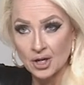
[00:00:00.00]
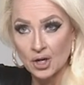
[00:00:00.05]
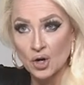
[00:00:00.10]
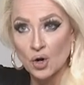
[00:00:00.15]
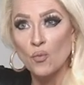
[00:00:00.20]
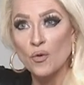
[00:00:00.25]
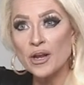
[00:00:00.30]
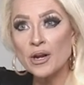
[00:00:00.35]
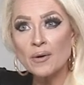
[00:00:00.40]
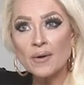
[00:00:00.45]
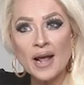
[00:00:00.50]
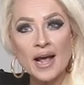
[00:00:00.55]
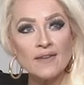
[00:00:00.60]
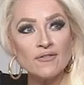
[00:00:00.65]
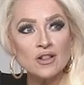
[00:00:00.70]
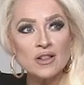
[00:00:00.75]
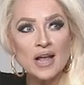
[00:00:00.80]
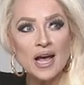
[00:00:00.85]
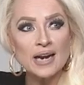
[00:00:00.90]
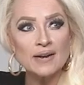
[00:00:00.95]
We don't have a
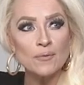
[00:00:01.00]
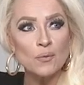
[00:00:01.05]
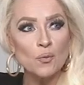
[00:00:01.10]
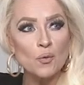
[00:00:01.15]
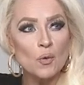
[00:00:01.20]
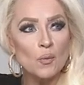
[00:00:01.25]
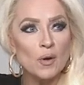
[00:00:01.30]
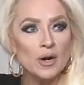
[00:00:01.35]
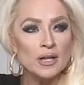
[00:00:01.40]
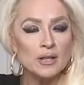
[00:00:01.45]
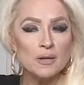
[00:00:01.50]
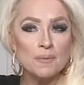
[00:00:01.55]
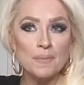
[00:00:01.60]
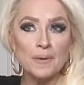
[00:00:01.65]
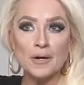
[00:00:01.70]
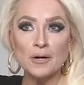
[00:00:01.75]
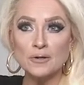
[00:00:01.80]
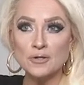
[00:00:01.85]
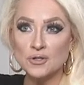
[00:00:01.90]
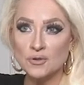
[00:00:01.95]
lot of them. We're one of the
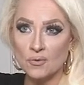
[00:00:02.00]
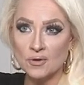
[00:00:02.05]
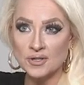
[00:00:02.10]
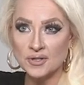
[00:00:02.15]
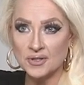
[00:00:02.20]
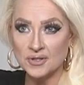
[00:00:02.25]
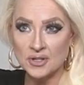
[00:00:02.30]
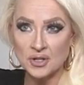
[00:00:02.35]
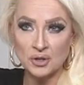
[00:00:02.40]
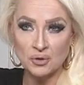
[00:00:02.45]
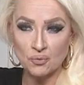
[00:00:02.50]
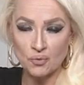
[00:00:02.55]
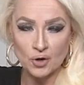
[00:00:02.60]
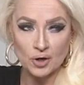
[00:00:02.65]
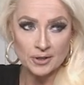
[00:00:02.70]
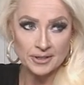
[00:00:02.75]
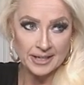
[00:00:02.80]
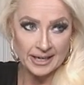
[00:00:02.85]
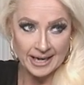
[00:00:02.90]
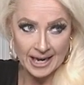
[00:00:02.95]
bigger sources in the
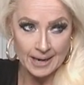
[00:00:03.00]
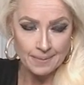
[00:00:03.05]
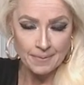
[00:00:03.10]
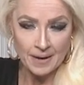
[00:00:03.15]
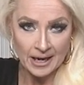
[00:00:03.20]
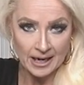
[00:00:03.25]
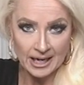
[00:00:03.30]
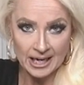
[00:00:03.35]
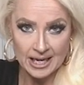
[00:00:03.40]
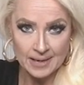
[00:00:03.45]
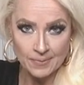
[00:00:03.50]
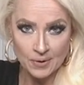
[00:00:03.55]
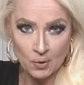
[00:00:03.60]
world to get Paraíba.